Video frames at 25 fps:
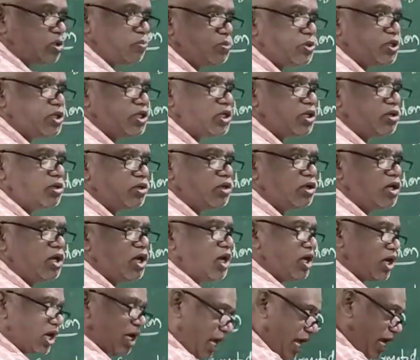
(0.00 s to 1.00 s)
replication.
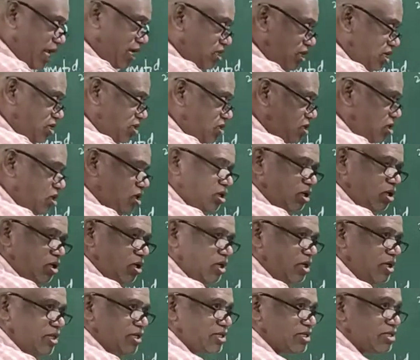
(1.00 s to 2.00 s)
Like this,
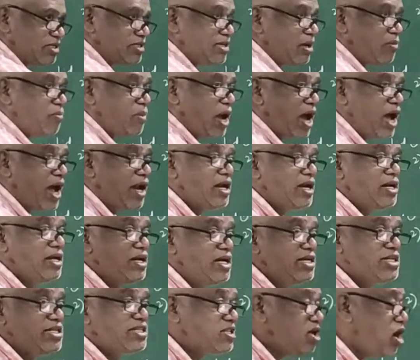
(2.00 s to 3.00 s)
some
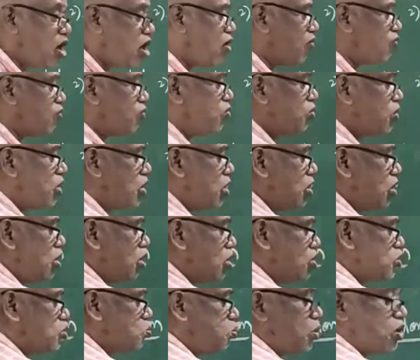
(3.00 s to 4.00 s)
hundreds of
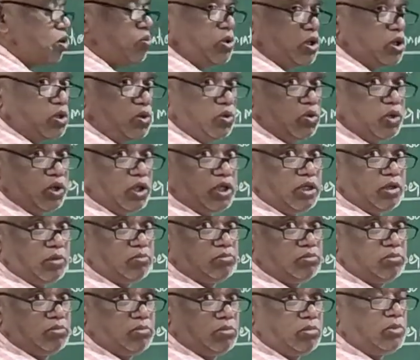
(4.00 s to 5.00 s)

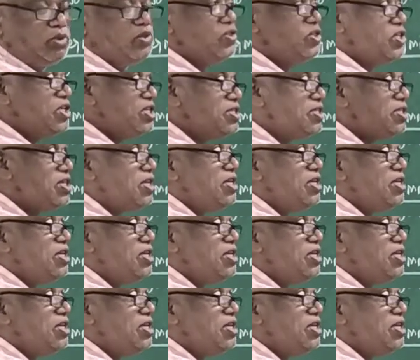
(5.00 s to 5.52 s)
spermatogonium. This